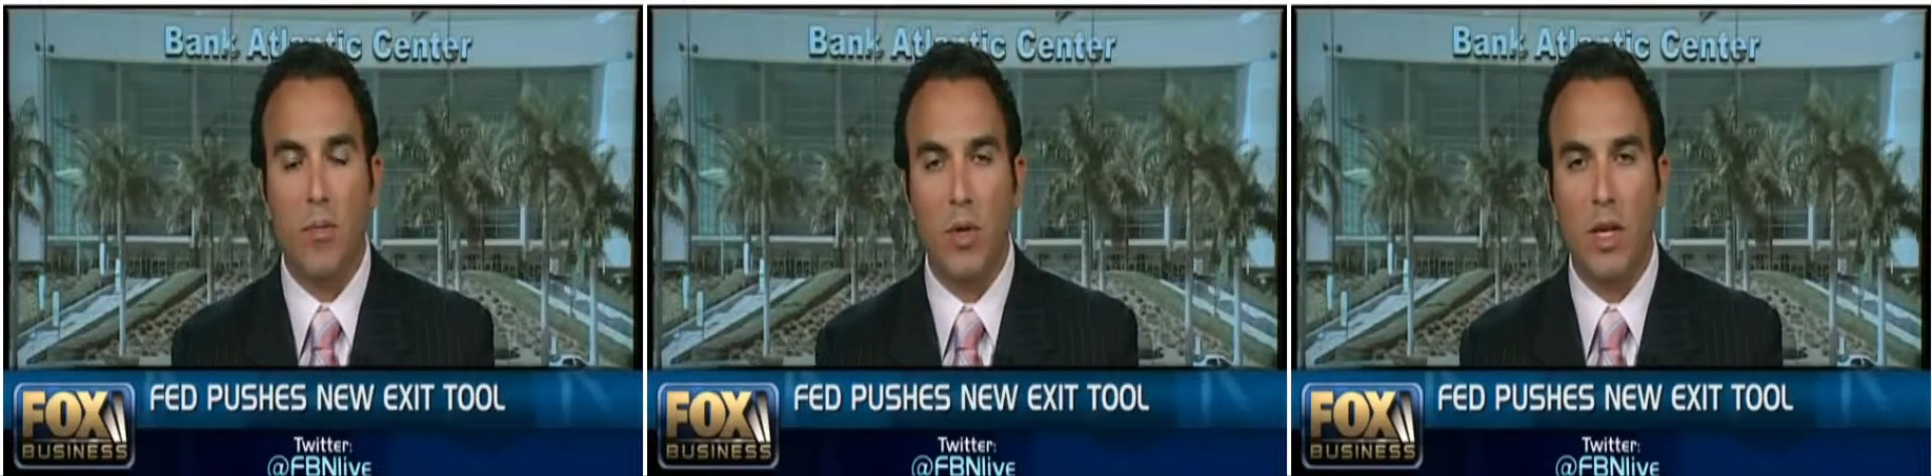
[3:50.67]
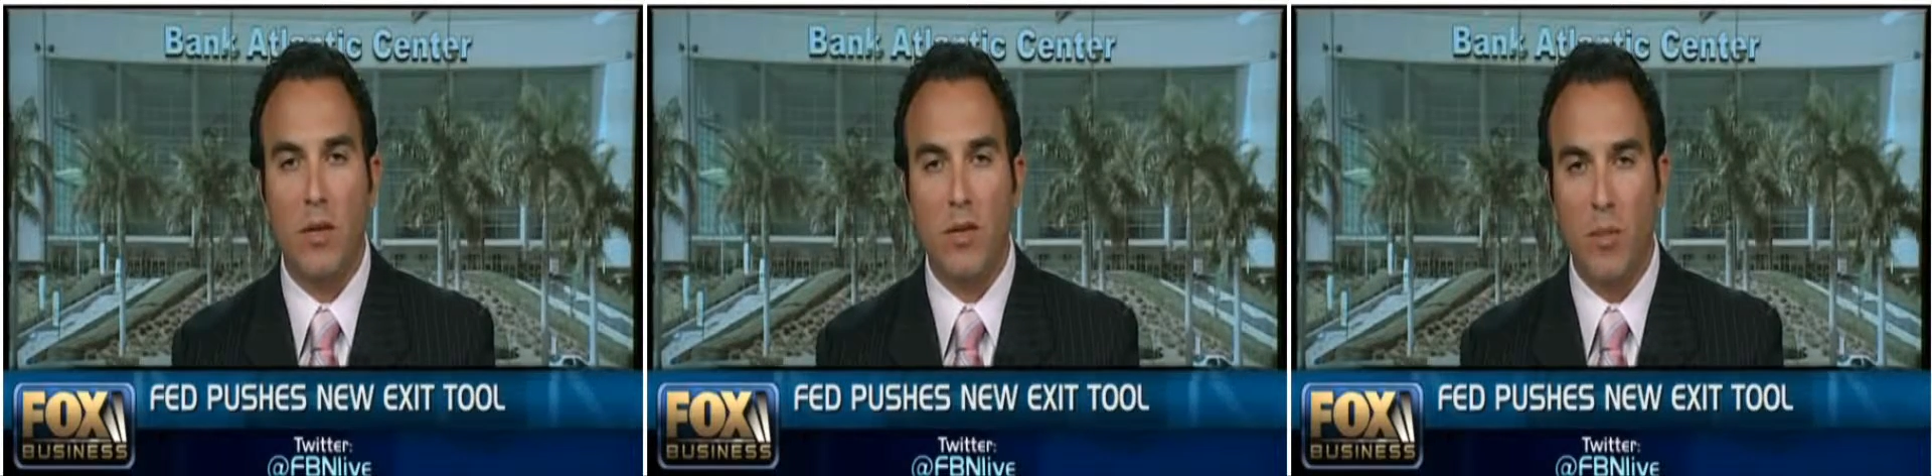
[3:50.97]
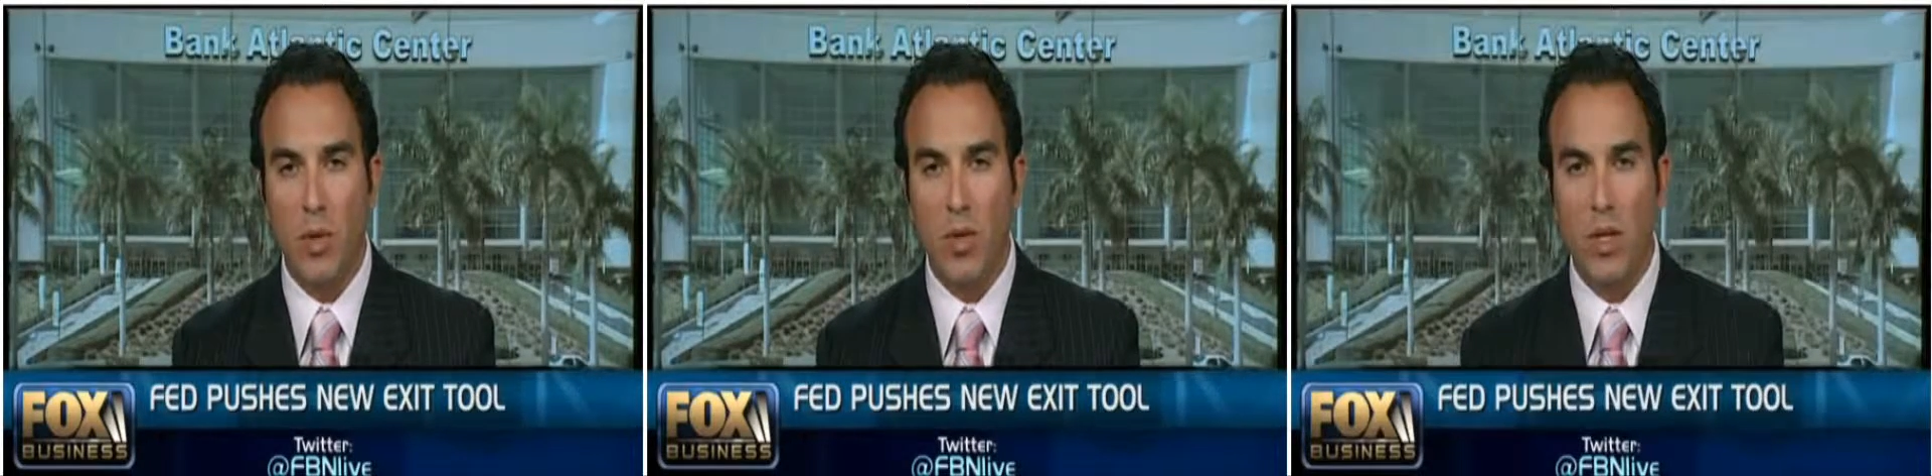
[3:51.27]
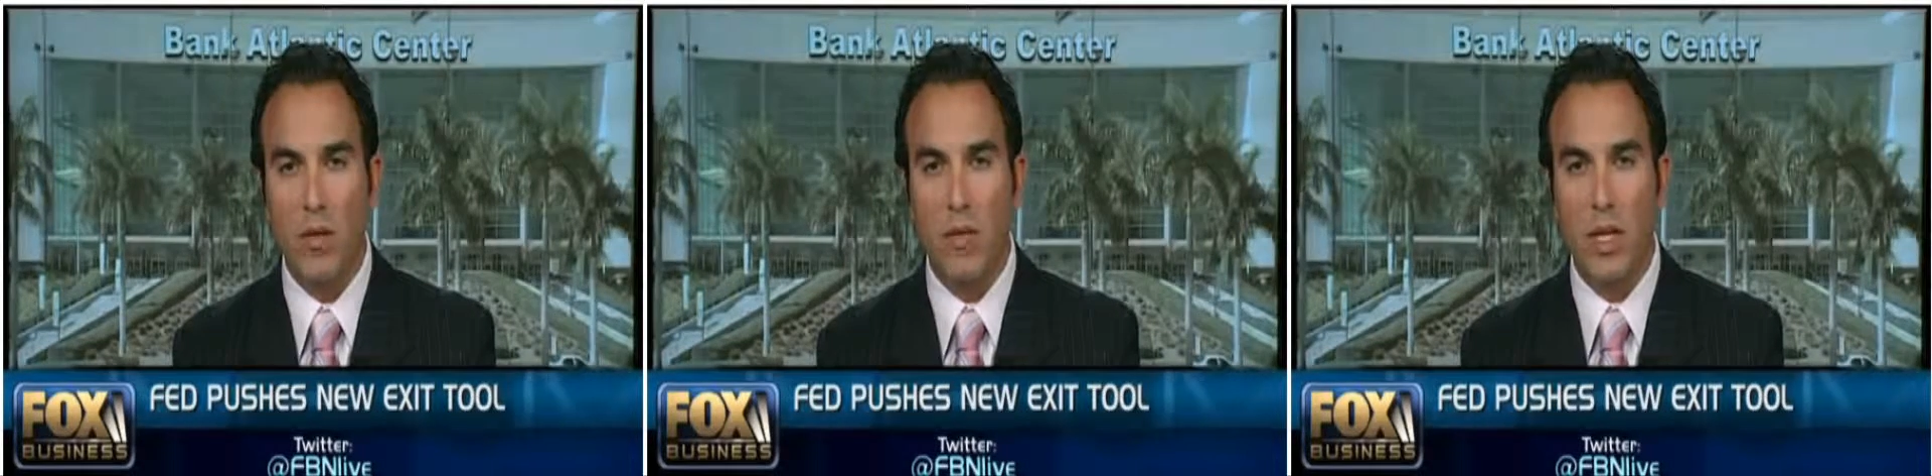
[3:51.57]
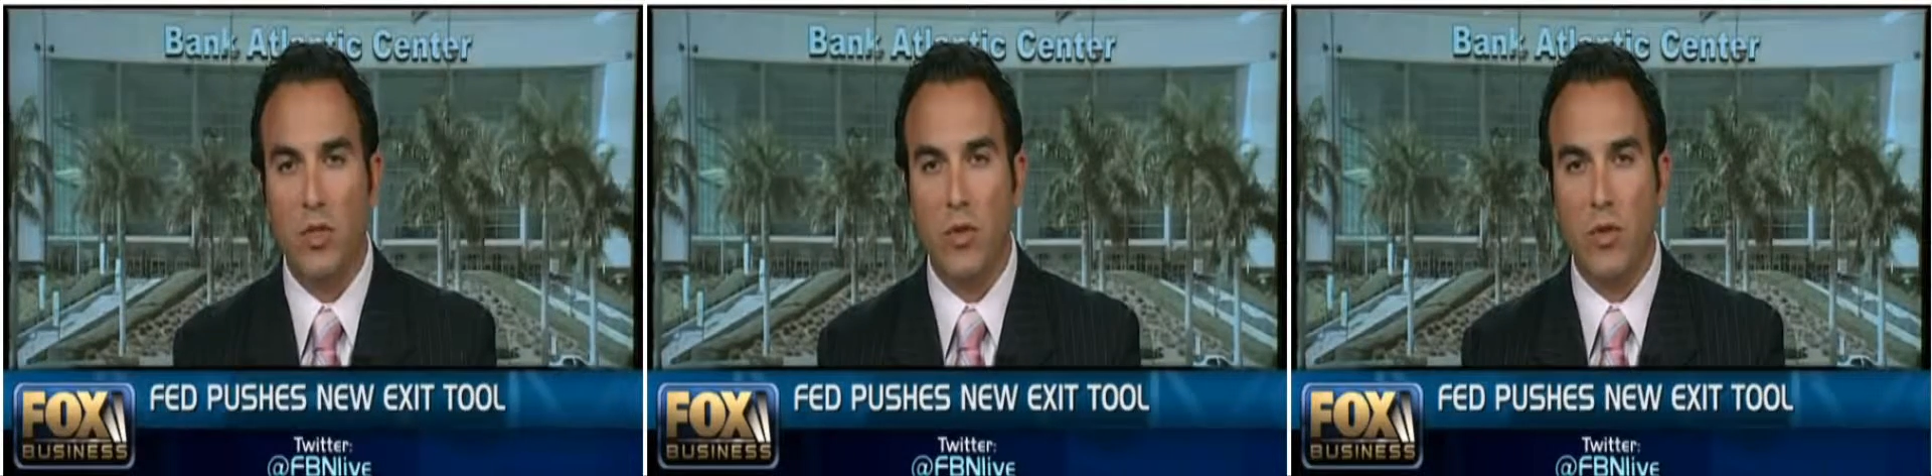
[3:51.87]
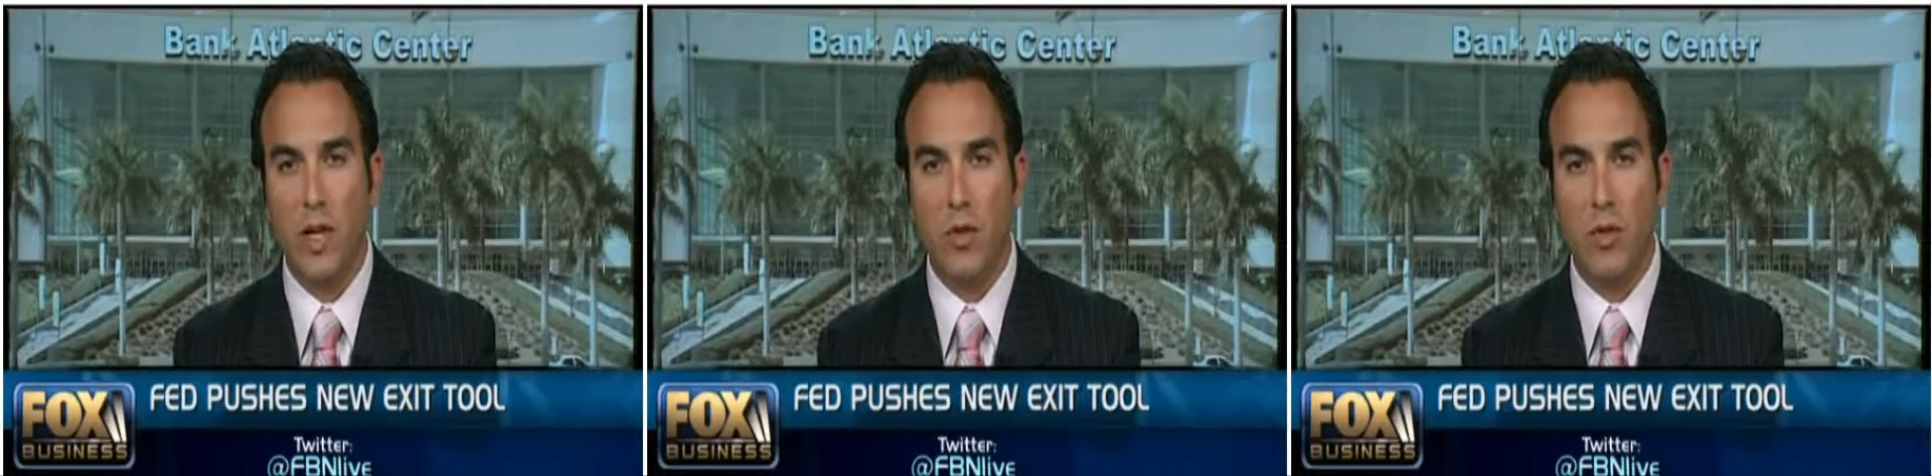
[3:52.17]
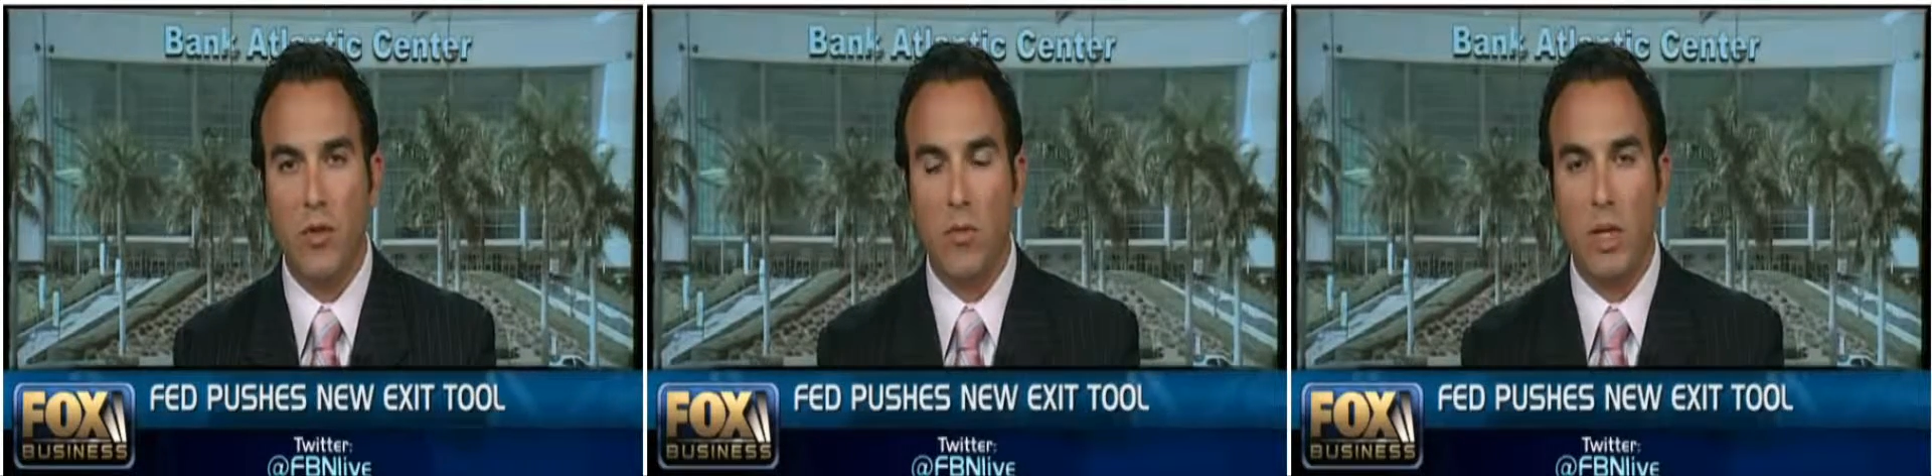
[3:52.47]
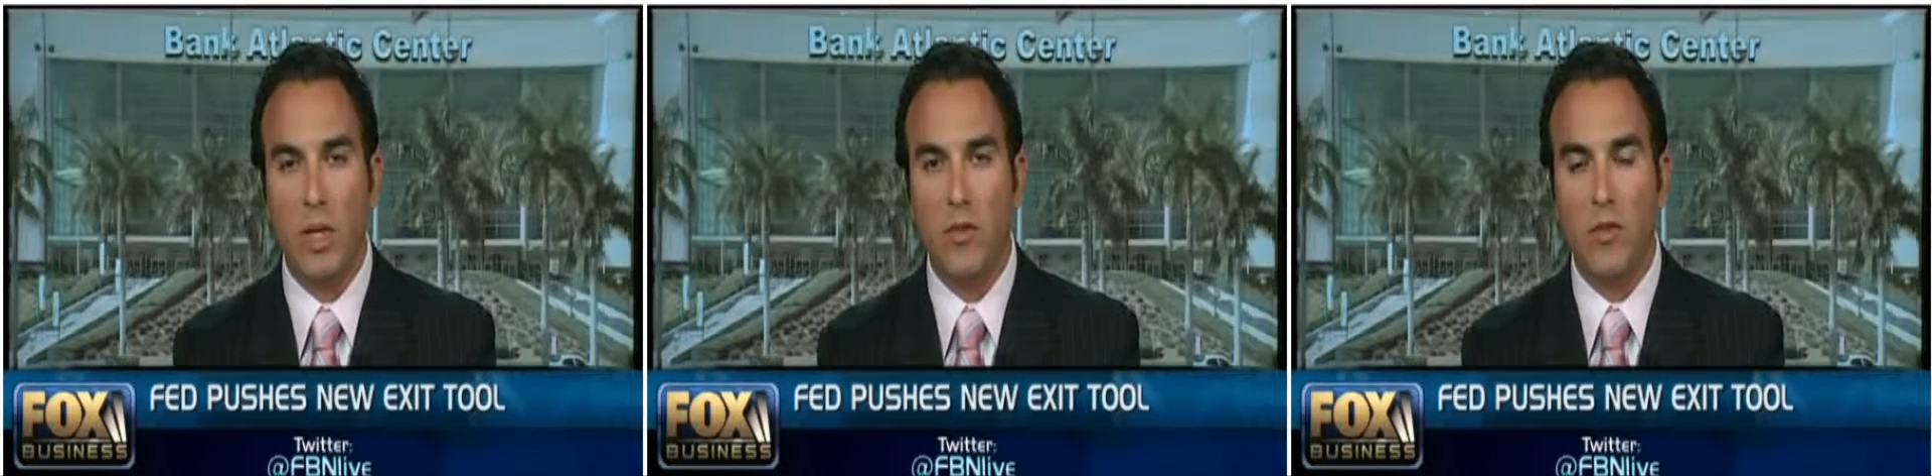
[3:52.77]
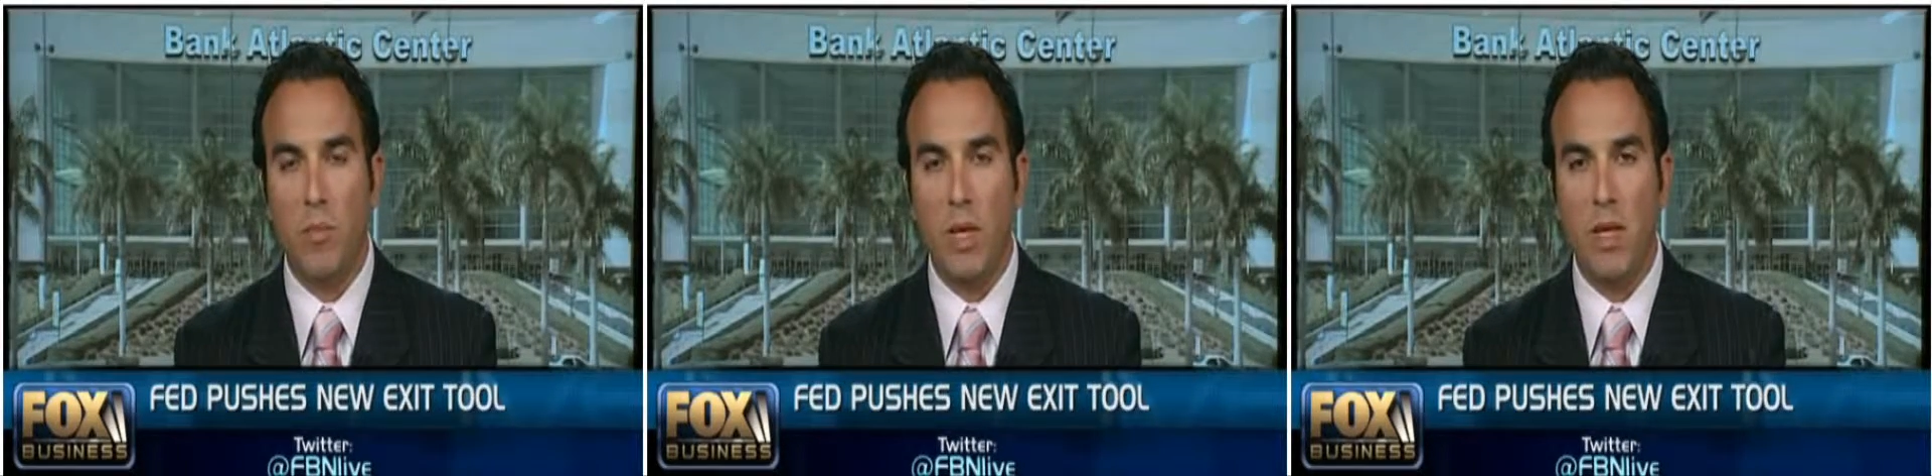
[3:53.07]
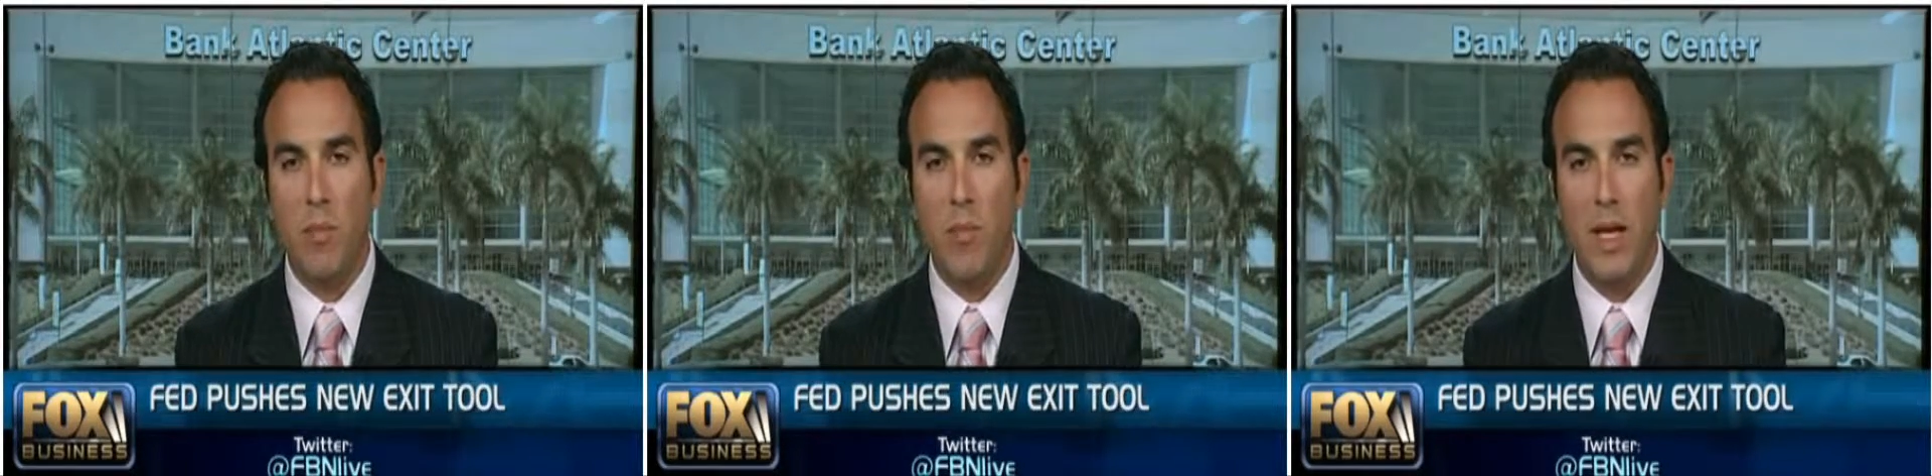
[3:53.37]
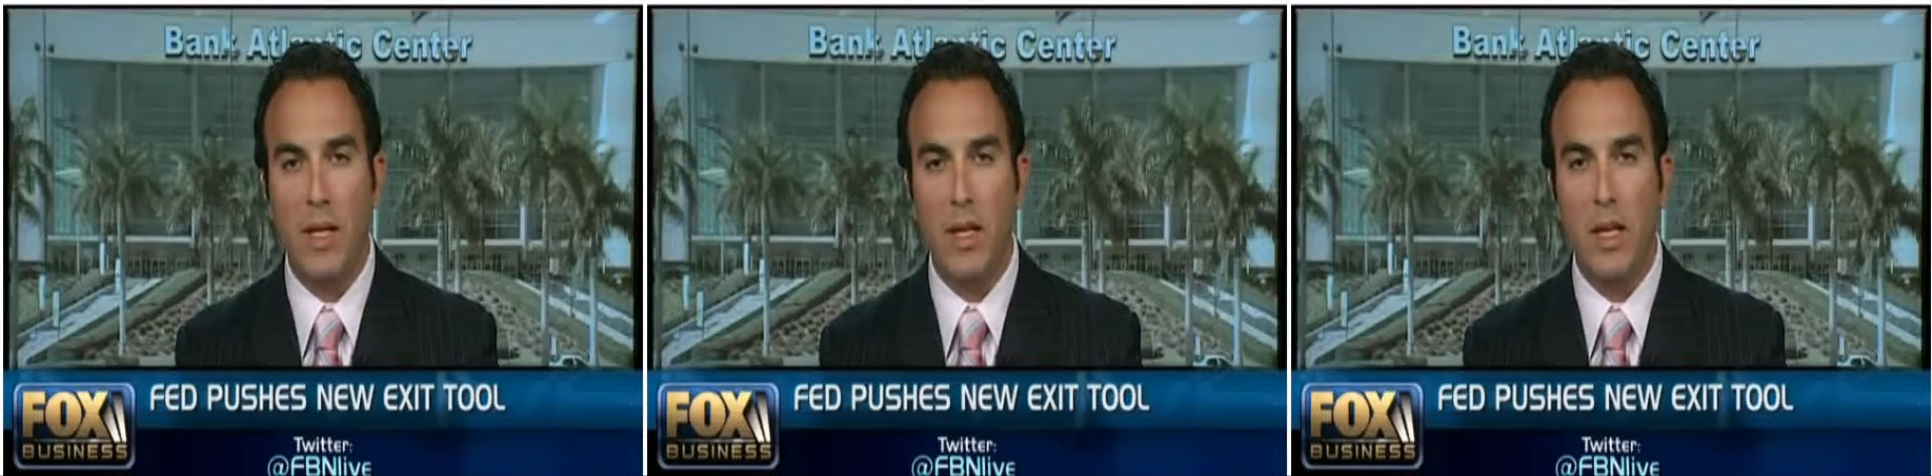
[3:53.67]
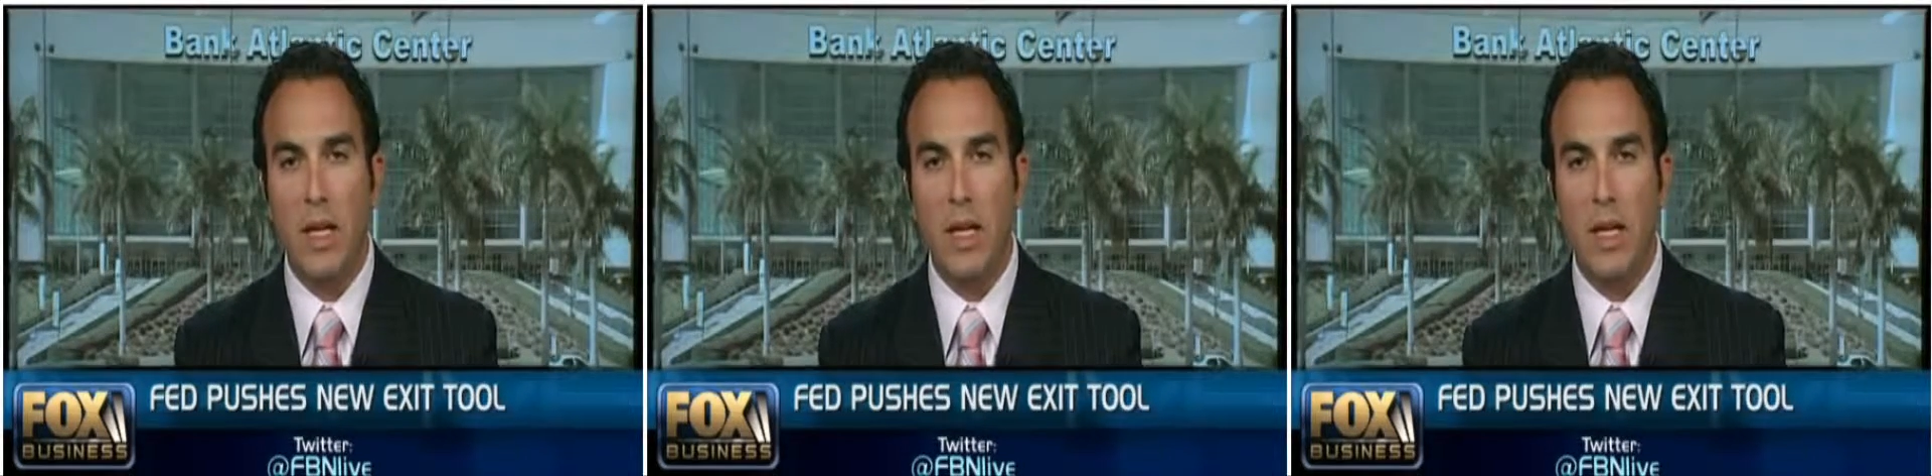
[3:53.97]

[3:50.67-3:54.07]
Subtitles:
bringing stability to the financial sector is because it's been independent,